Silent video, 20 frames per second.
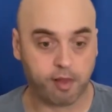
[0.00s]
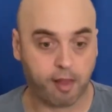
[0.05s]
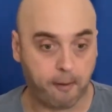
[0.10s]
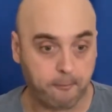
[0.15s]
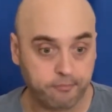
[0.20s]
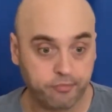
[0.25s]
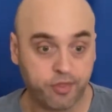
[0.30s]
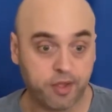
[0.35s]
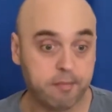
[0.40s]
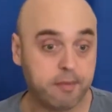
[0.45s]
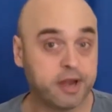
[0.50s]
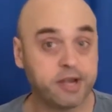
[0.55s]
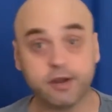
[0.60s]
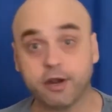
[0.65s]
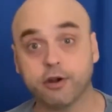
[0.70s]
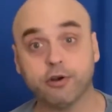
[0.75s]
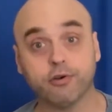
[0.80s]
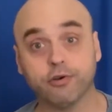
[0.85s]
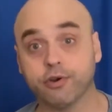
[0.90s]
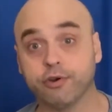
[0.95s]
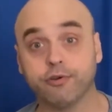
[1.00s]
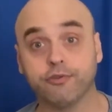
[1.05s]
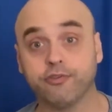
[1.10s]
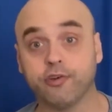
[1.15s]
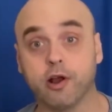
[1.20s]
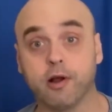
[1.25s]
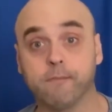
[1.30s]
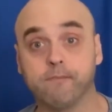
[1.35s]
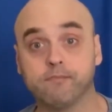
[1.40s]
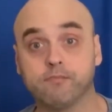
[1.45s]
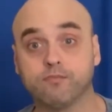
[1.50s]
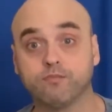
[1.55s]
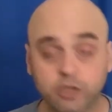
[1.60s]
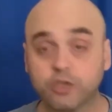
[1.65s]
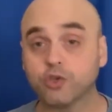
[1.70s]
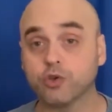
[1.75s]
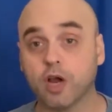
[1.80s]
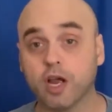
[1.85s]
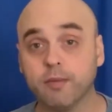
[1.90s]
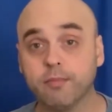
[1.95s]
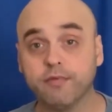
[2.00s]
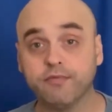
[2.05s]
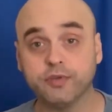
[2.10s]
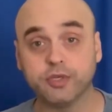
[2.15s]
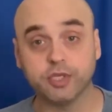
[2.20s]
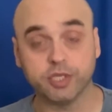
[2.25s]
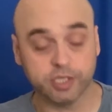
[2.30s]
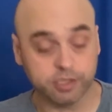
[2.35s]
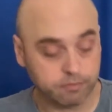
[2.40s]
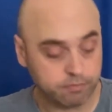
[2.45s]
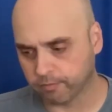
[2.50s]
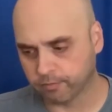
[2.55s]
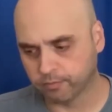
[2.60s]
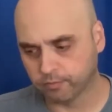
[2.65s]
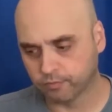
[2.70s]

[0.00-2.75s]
They might not hurt your jaw. Try them if you see them.